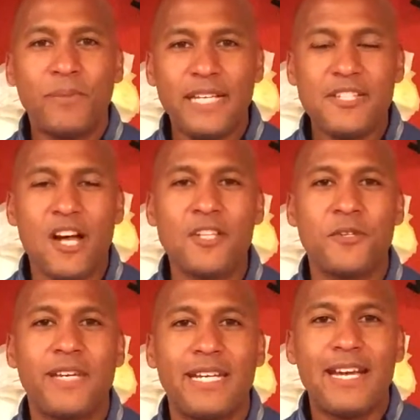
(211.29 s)
please
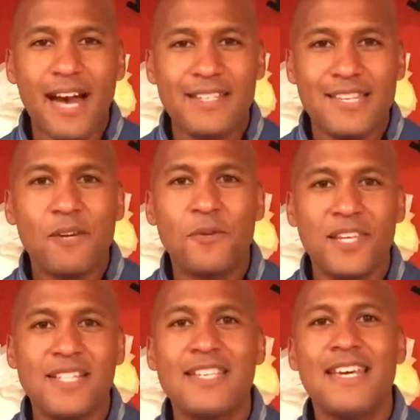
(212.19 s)
also get in contact with
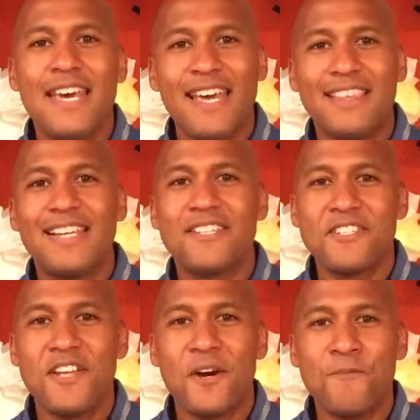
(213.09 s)
us and let
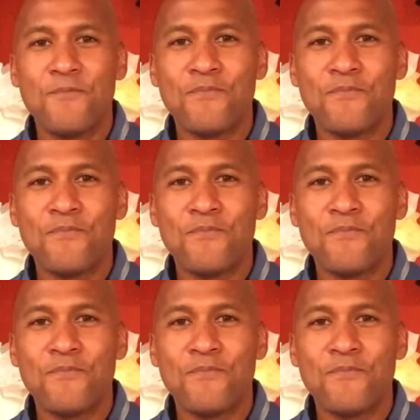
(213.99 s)
us know.